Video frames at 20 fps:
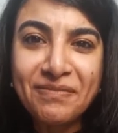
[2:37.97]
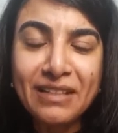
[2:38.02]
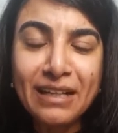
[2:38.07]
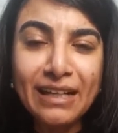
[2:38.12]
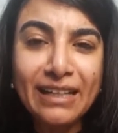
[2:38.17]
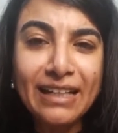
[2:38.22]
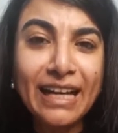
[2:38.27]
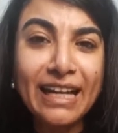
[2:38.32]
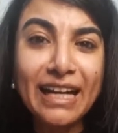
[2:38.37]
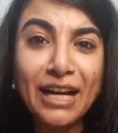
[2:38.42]

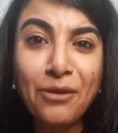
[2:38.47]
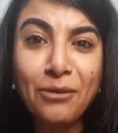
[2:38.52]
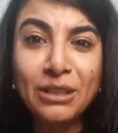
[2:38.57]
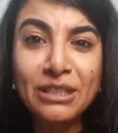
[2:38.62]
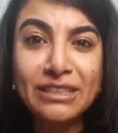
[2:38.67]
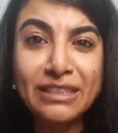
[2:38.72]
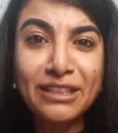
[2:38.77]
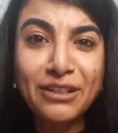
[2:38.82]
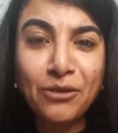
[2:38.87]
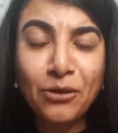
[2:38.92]
Like I
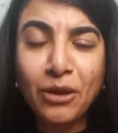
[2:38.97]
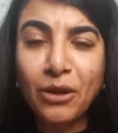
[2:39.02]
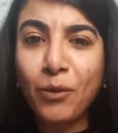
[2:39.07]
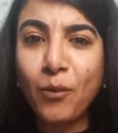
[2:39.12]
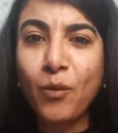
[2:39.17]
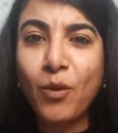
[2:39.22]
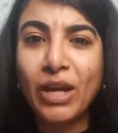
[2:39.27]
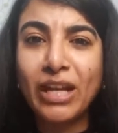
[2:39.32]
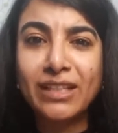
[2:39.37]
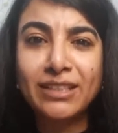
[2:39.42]
will see,
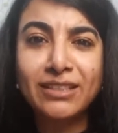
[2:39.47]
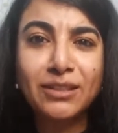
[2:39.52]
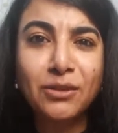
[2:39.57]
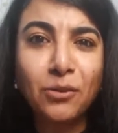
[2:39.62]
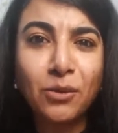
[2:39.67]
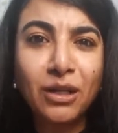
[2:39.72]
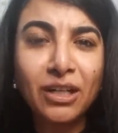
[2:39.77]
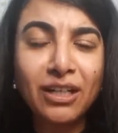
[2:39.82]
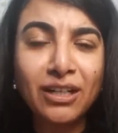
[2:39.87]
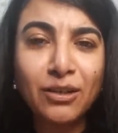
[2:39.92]
where is the
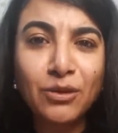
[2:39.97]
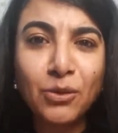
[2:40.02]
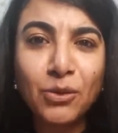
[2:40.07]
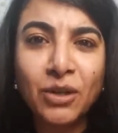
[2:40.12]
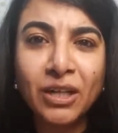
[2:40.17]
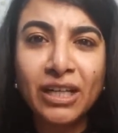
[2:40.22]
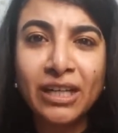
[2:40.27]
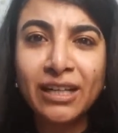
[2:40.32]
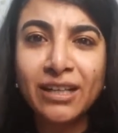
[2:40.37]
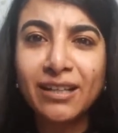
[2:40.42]
world
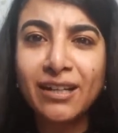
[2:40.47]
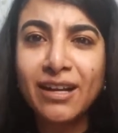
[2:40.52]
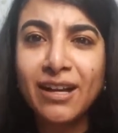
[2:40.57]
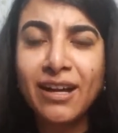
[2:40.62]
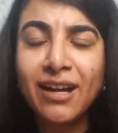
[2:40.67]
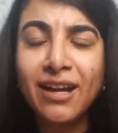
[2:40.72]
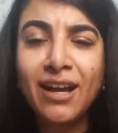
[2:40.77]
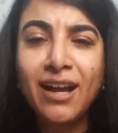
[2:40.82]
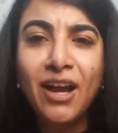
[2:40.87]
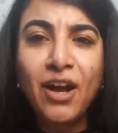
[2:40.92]
going?
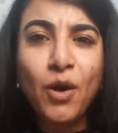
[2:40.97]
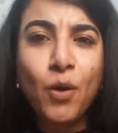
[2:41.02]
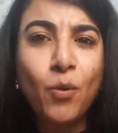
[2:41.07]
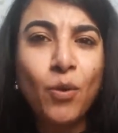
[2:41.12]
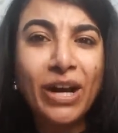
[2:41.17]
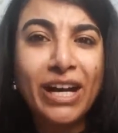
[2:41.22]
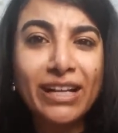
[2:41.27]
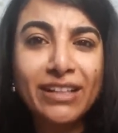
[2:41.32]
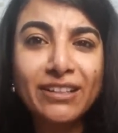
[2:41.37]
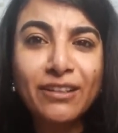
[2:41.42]

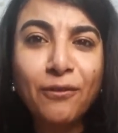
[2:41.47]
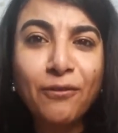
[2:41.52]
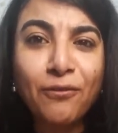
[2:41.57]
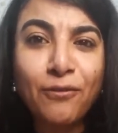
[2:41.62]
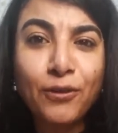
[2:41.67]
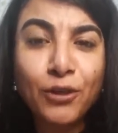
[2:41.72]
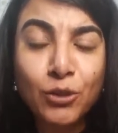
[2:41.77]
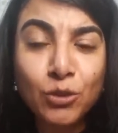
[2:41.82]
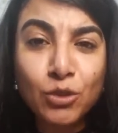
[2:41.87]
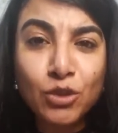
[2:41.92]
Where the
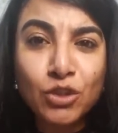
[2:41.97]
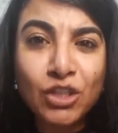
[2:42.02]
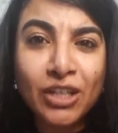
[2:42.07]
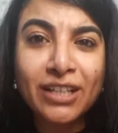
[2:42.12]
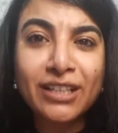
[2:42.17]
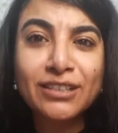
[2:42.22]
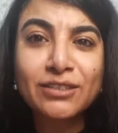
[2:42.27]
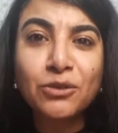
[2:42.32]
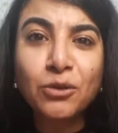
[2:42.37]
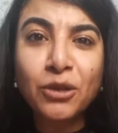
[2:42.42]

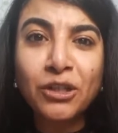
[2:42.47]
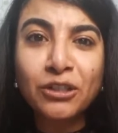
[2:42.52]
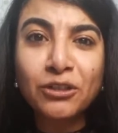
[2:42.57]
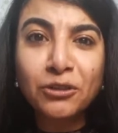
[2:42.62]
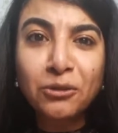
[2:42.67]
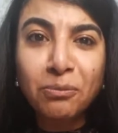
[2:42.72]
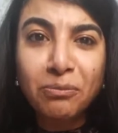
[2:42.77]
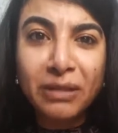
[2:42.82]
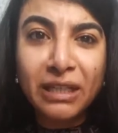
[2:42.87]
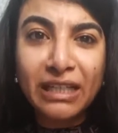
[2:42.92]
future is going
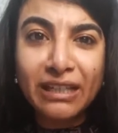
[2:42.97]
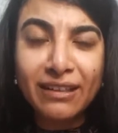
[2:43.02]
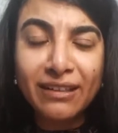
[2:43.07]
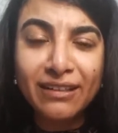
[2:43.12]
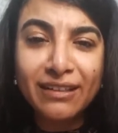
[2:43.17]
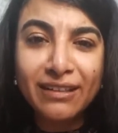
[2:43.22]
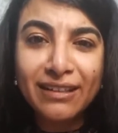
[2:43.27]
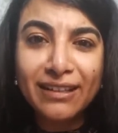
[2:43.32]
to be?